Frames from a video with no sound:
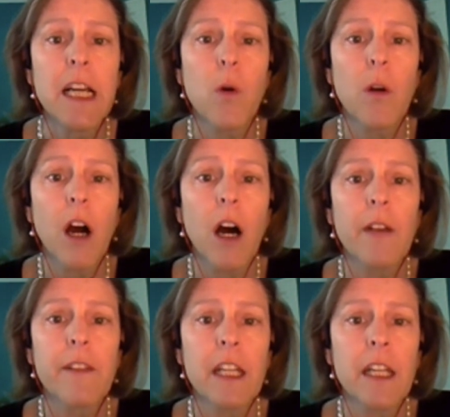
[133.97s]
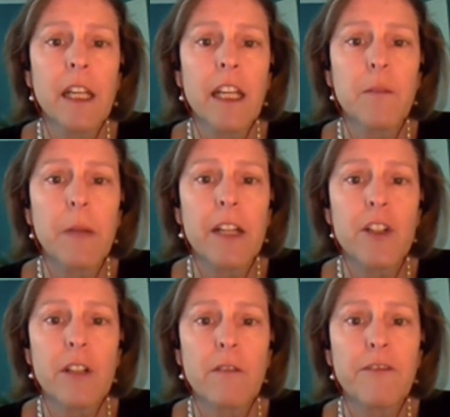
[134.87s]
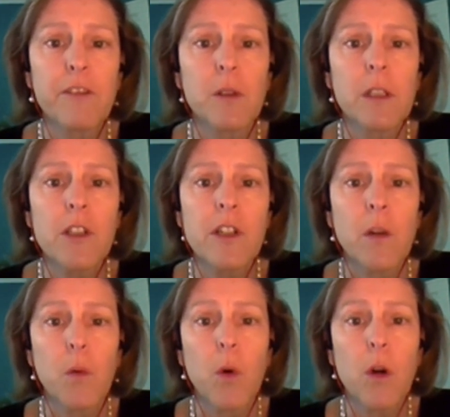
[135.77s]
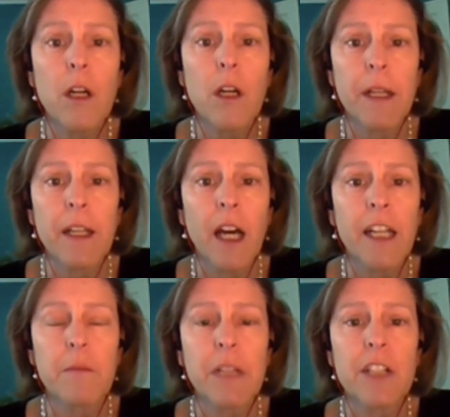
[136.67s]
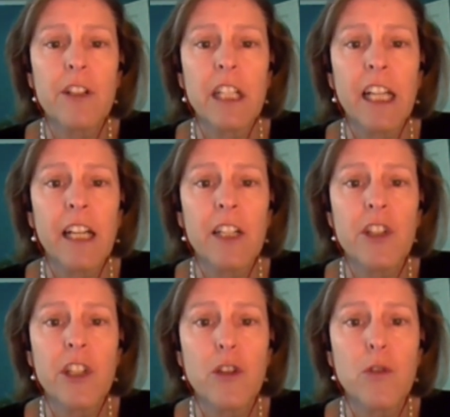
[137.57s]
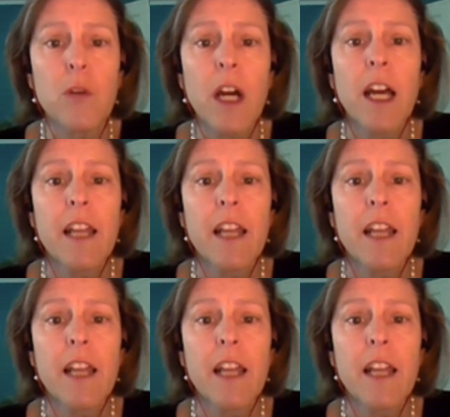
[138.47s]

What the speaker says: who are on the inpatient floors, the ward, but not admitted to the ICU,